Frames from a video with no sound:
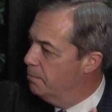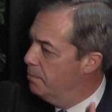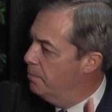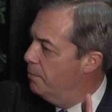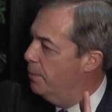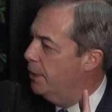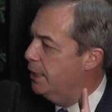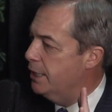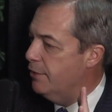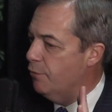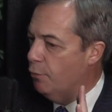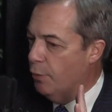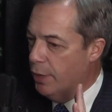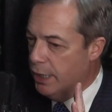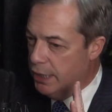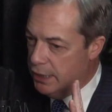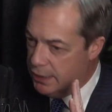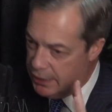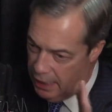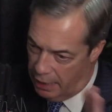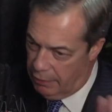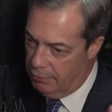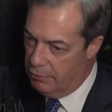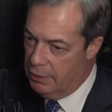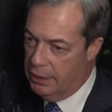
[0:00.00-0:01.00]
But if we
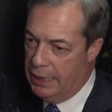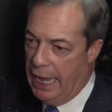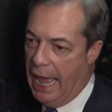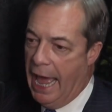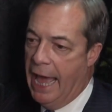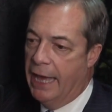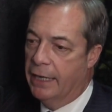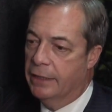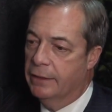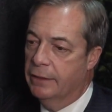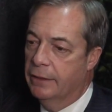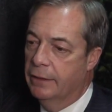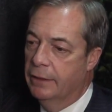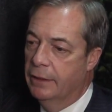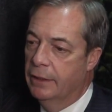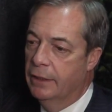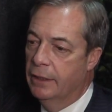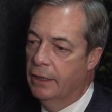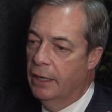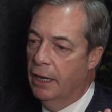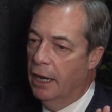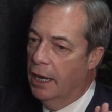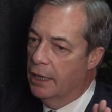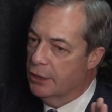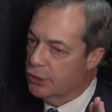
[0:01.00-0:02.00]
don't get
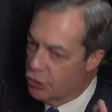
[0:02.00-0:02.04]
a